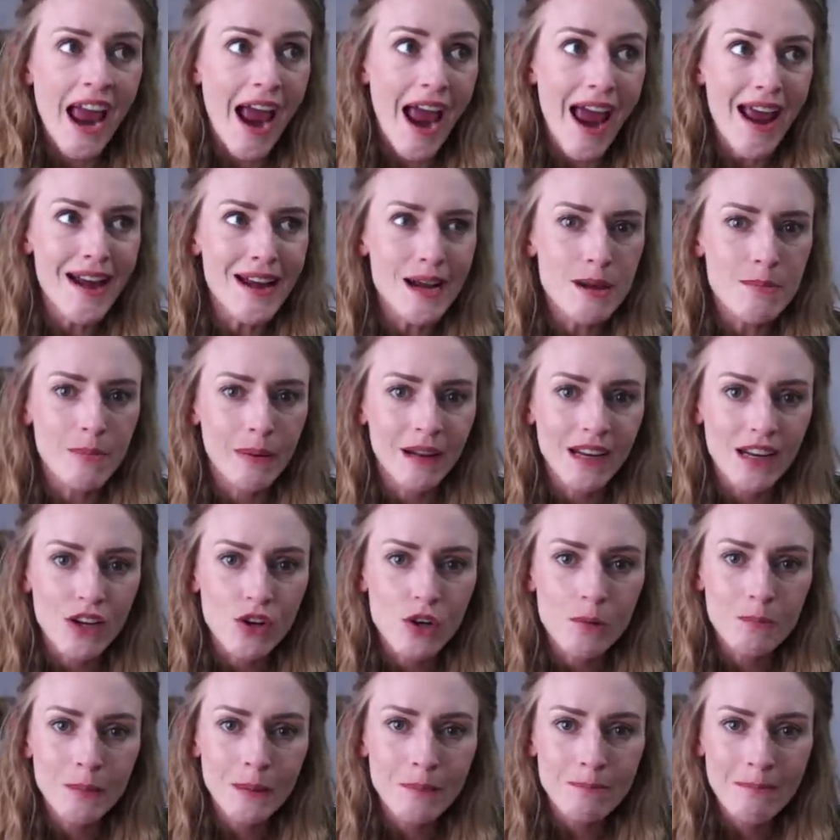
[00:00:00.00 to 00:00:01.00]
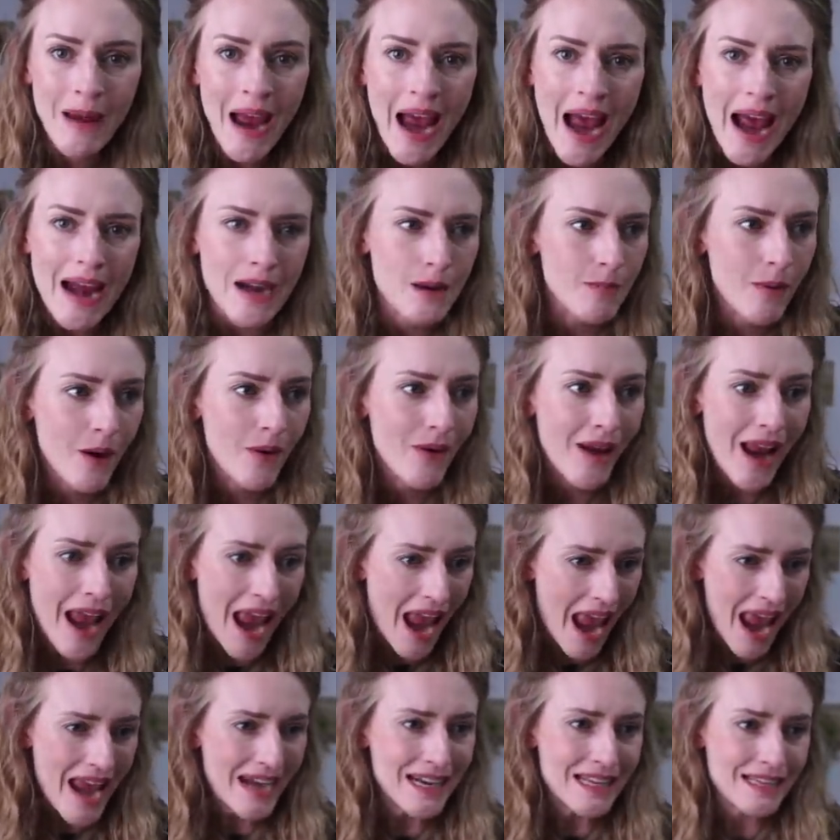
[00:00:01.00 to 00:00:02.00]
Anybody could be mad about
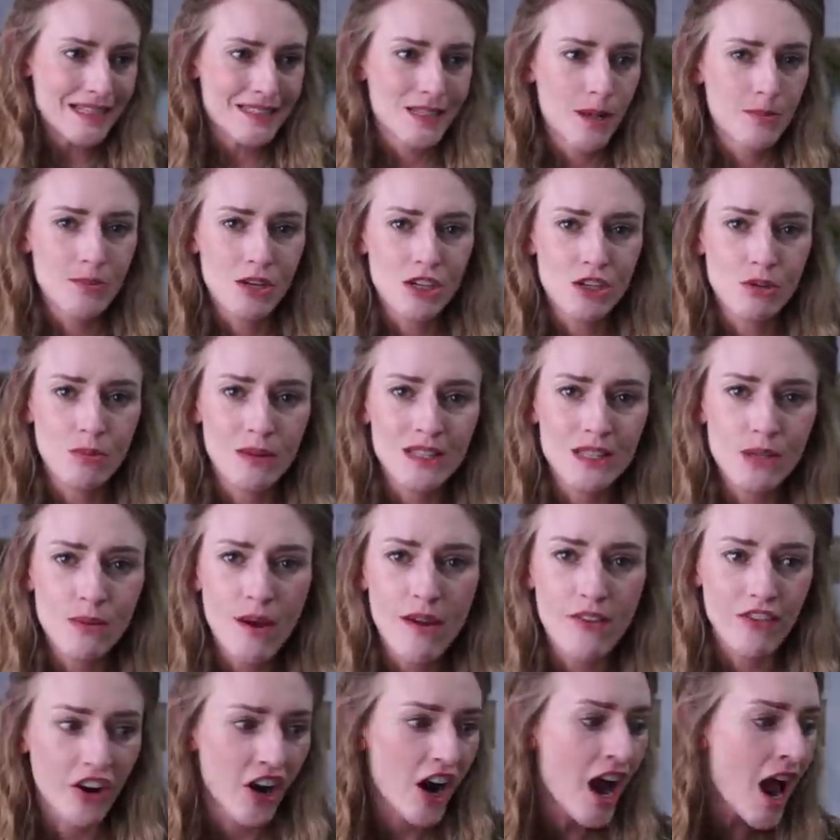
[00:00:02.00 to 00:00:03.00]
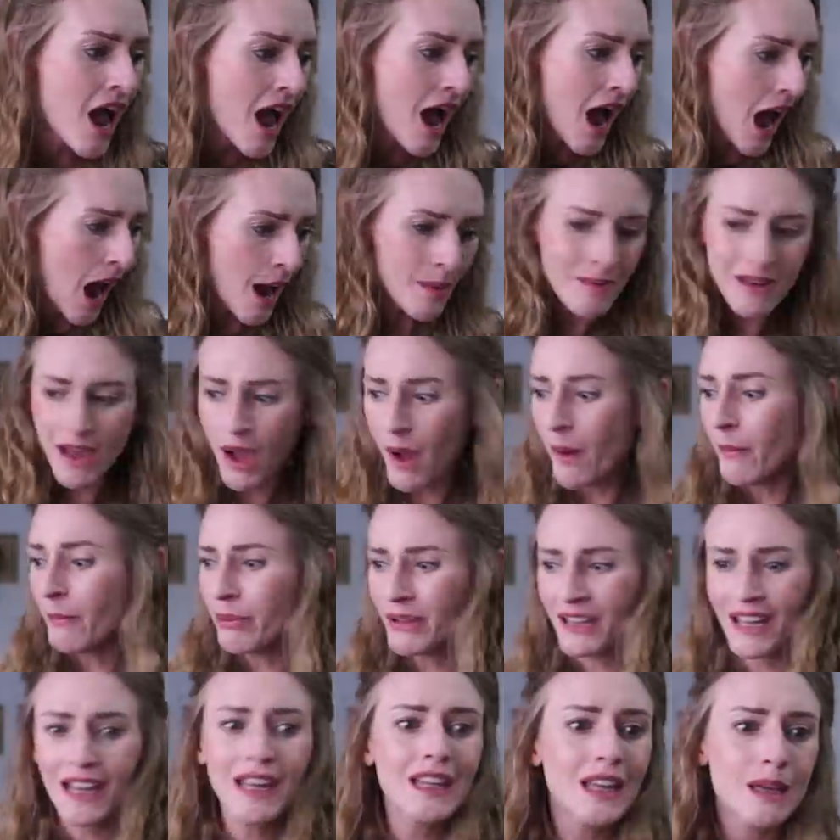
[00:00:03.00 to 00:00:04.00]
any subject whatsoever. I'm
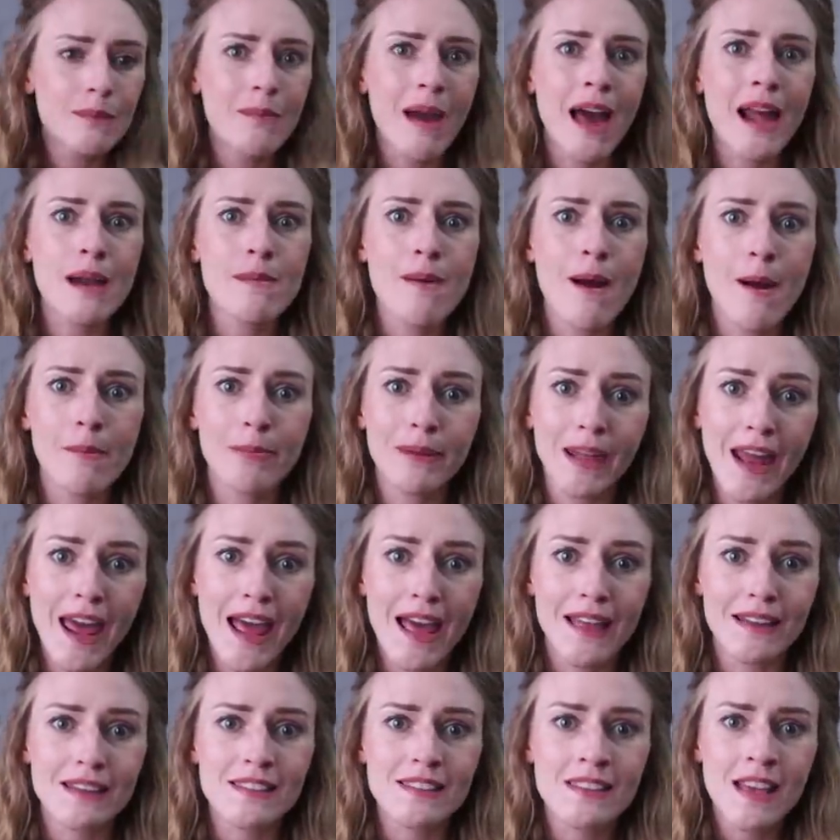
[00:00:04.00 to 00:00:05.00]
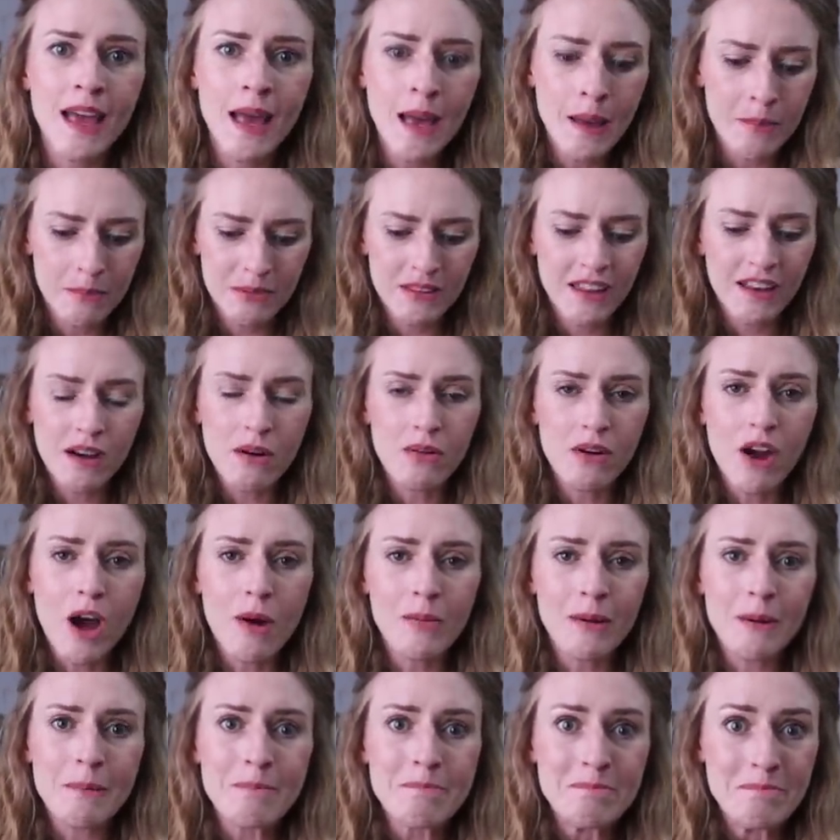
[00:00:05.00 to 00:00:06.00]
completely mad about plants, but they don't call
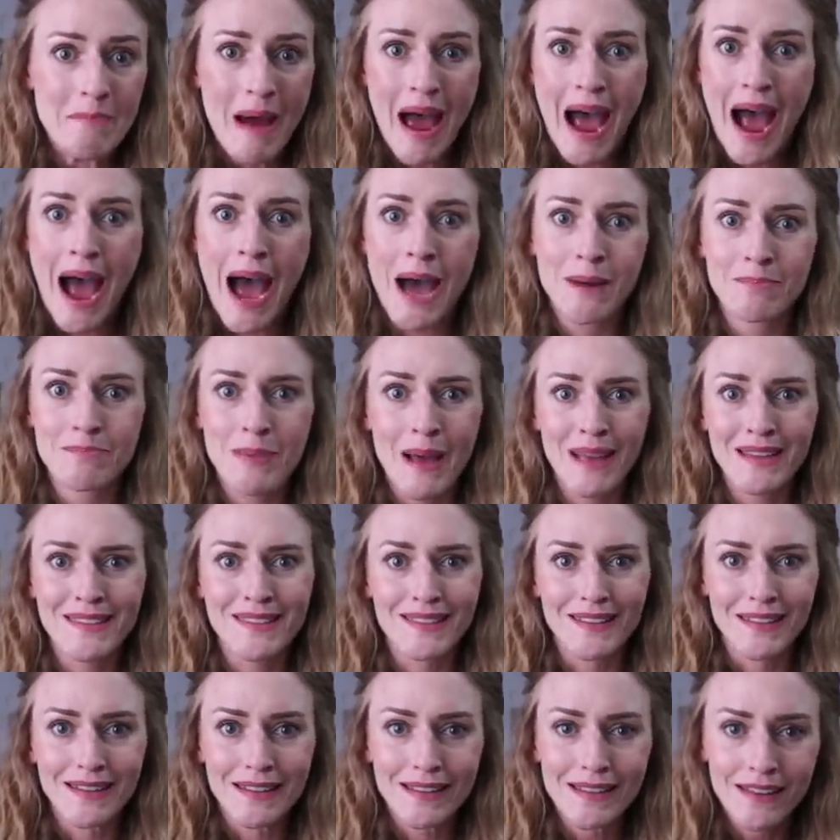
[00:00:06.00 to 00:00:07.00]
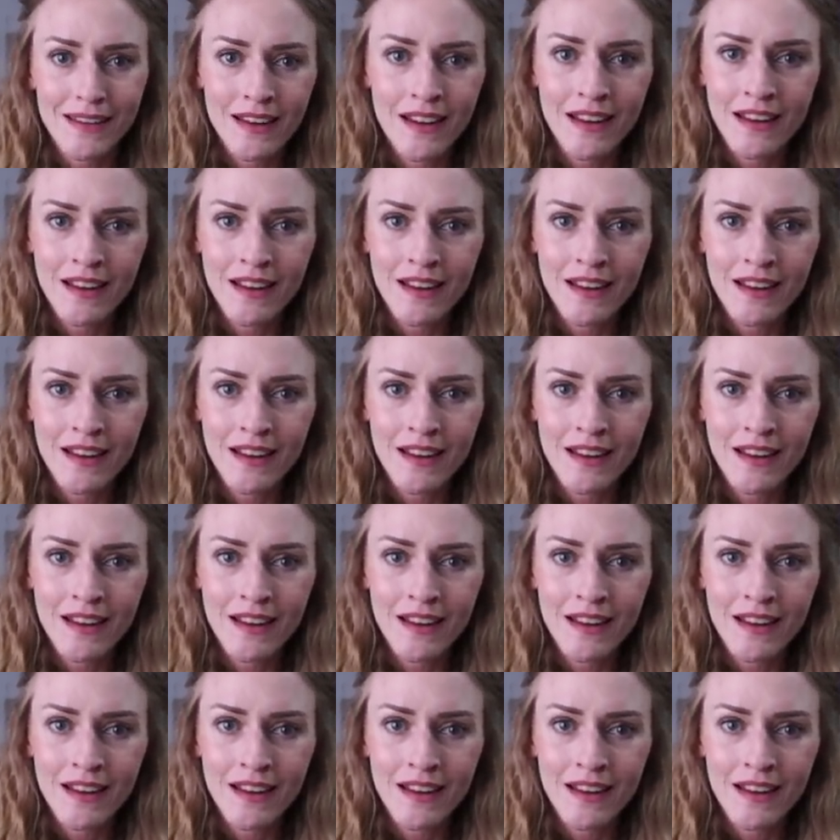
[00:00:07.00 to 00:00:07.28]
me Mad Betsy.